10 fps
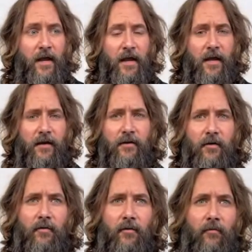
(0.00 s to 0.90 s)

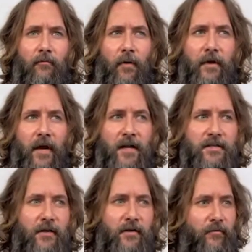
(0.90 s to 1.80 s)
But we kind of
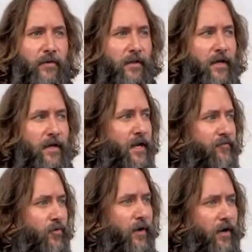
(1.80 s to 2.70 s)
started
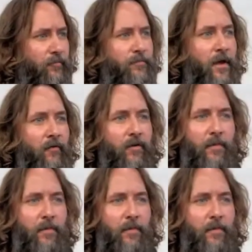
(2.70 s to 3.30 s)
realizing after a while,